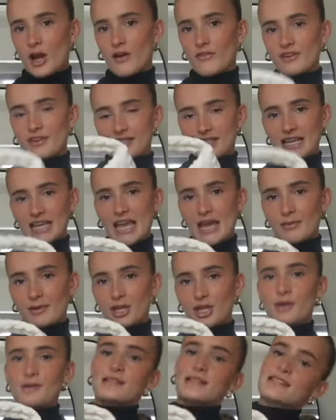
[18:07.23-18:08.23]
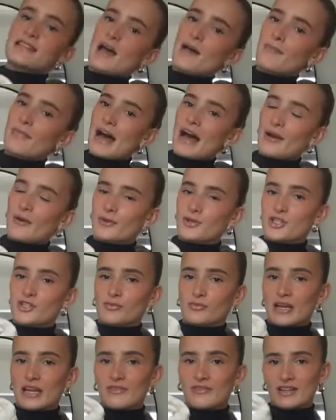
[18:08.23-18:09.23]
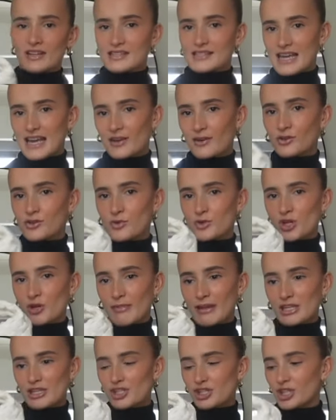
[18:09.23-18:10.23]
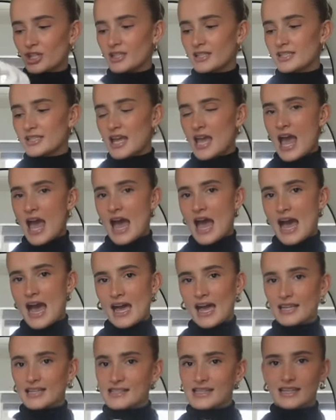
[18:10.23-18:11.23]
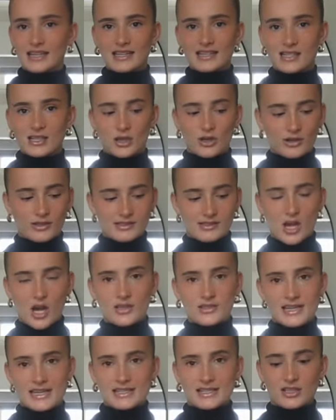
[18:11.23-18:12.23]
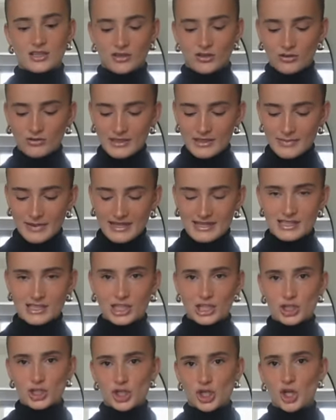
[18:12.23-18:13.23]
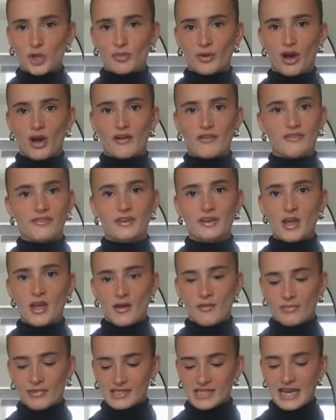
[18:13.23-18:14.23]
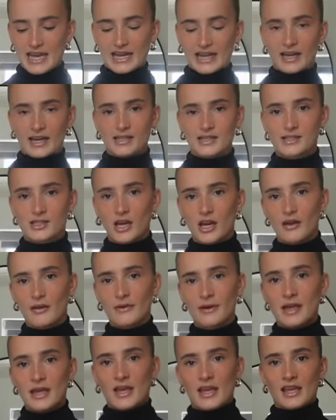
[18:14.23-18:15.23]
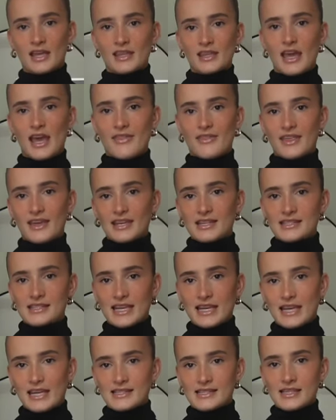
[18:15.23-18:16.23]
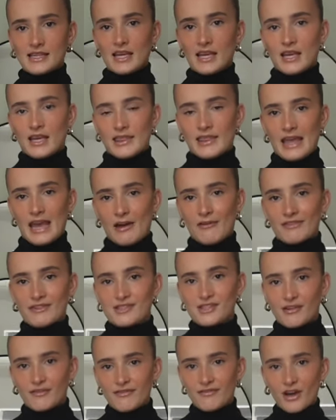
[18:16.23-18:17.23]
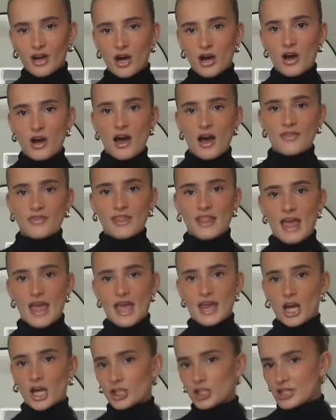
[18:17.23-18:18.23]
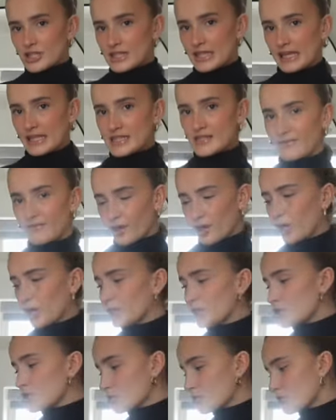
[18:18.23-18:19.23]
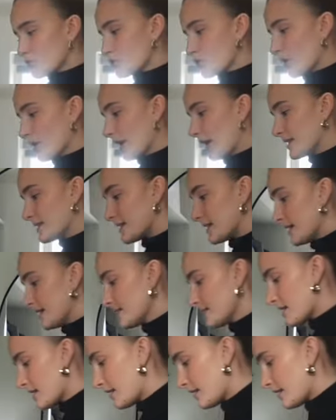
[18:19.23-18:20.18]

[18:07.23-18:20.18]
obviously I'm going to use the same bag, which is from Olivia Sales, which I mentioned, as this looks identical. It's basically a dupe of Bottega. So yeah, this is the outfit so far. And then I just need to find some sunglasses.